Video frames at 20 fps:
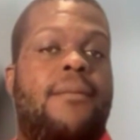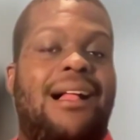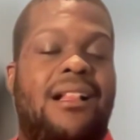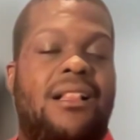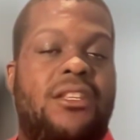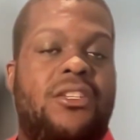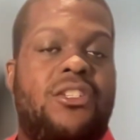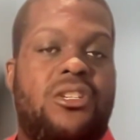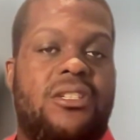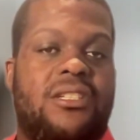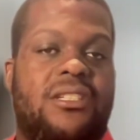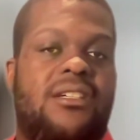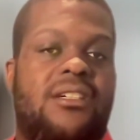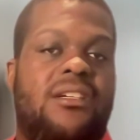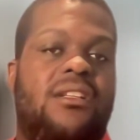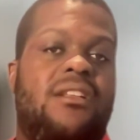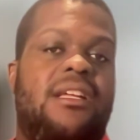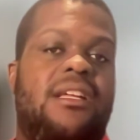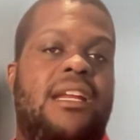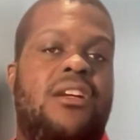
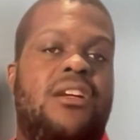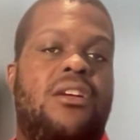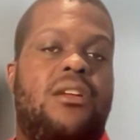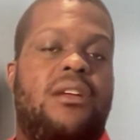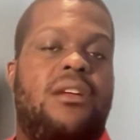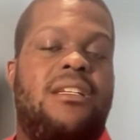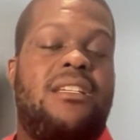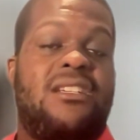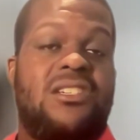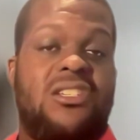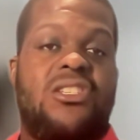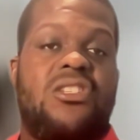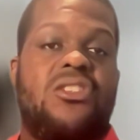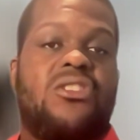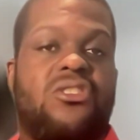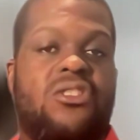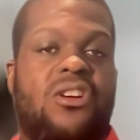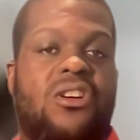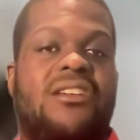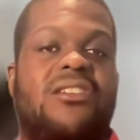cultural and
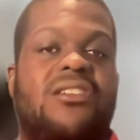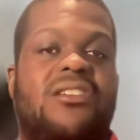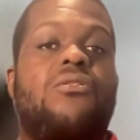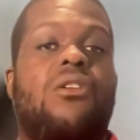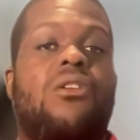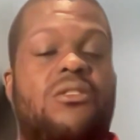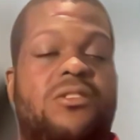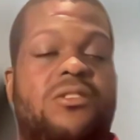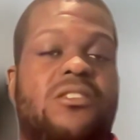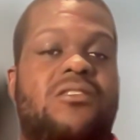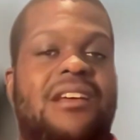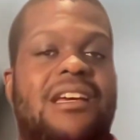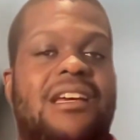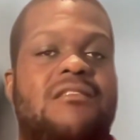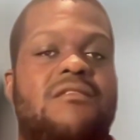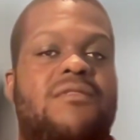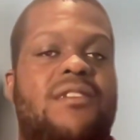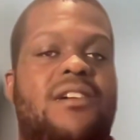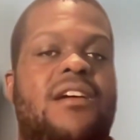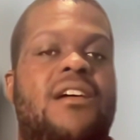indigenous knowledge to also
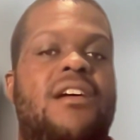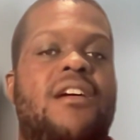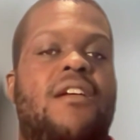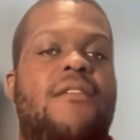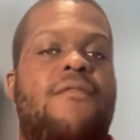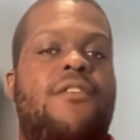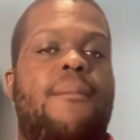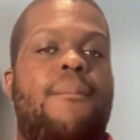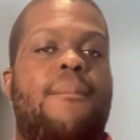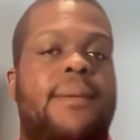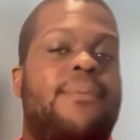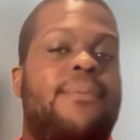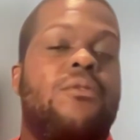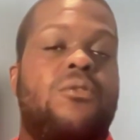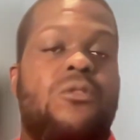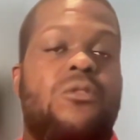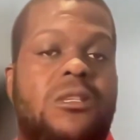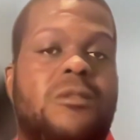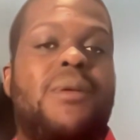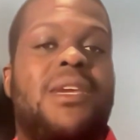transfer from people
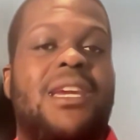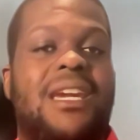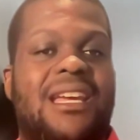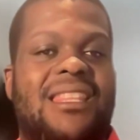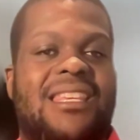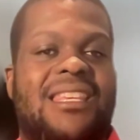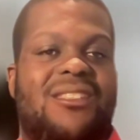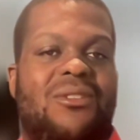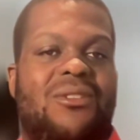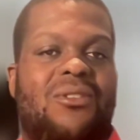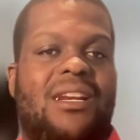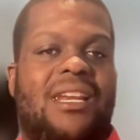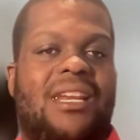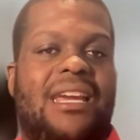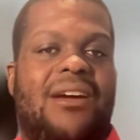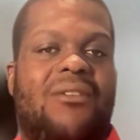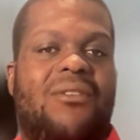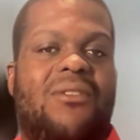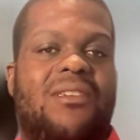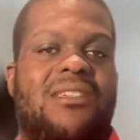who speak in these local
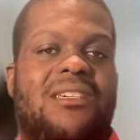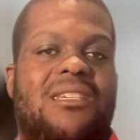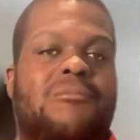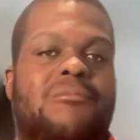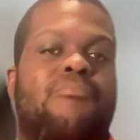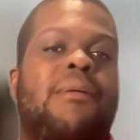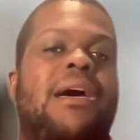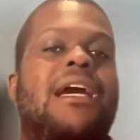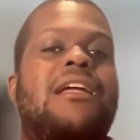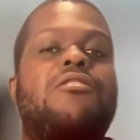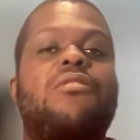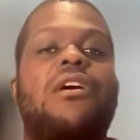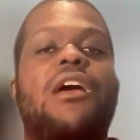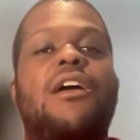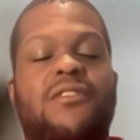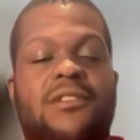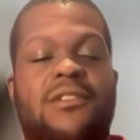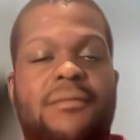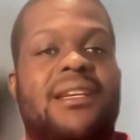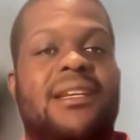languages back to
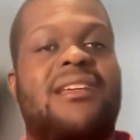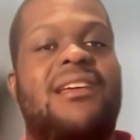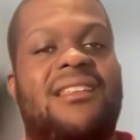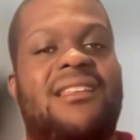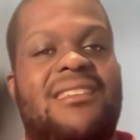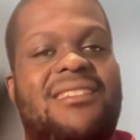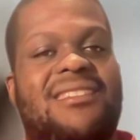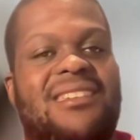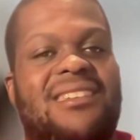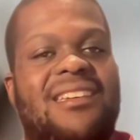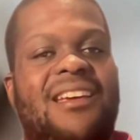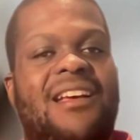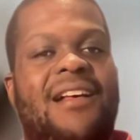everybody else,